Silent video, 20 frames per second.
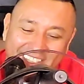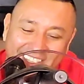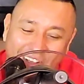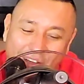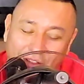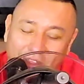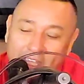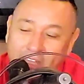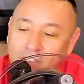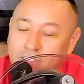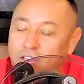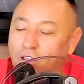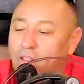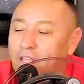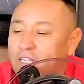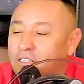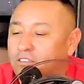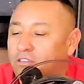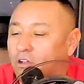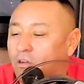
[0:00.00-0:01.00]

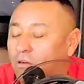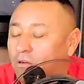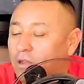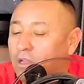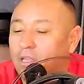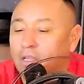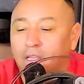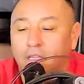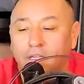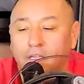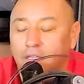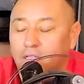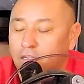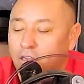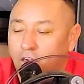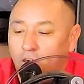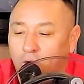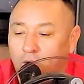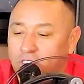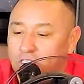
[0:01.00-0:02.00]
So
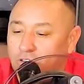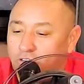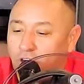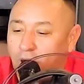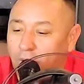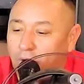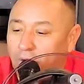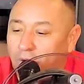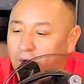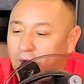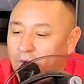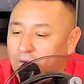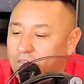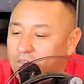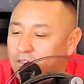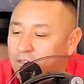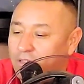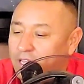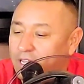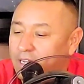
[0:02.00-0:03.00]
you're always in trouble, or whatever.
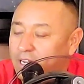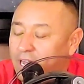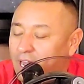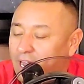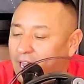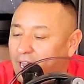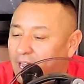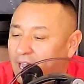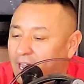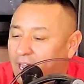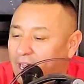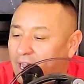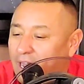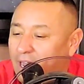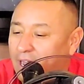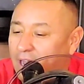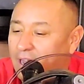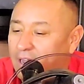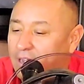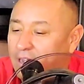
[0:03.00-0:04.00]
So then,
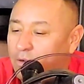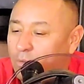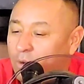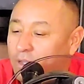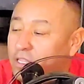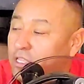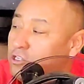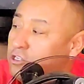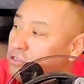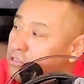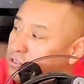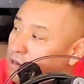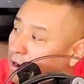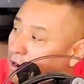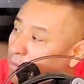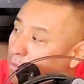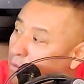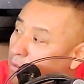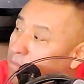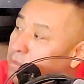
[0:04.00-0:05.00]
when did you
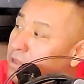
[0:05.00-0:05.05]
start with